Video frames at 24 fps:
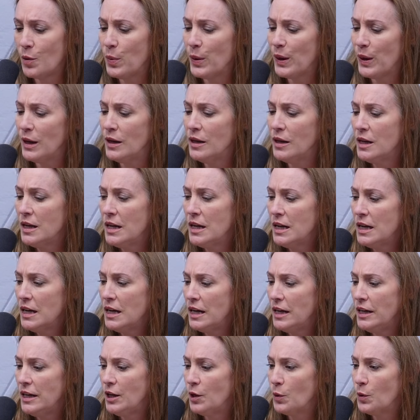But
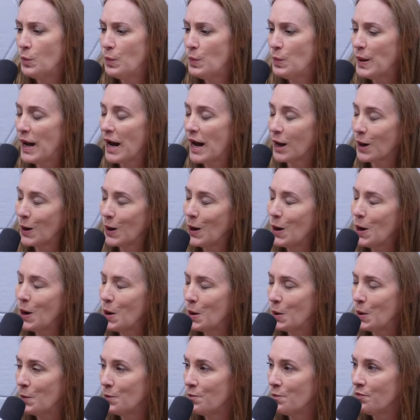you know, back
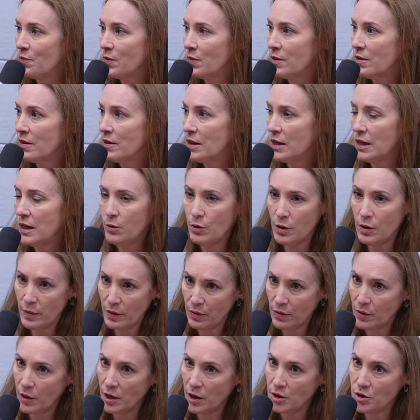home, he would have
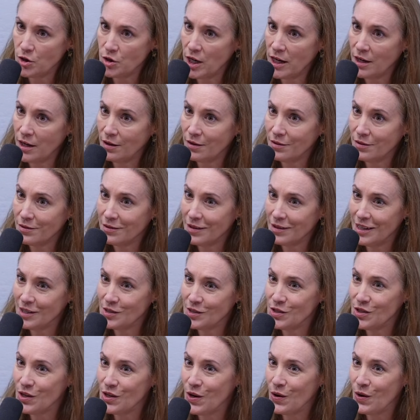been thrown in jail,
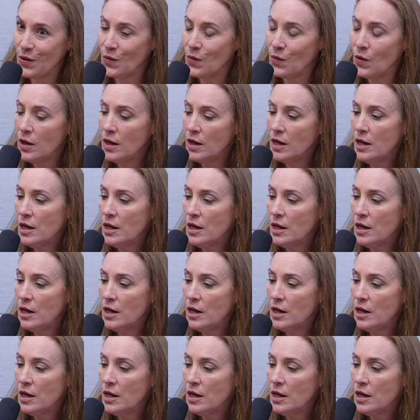and so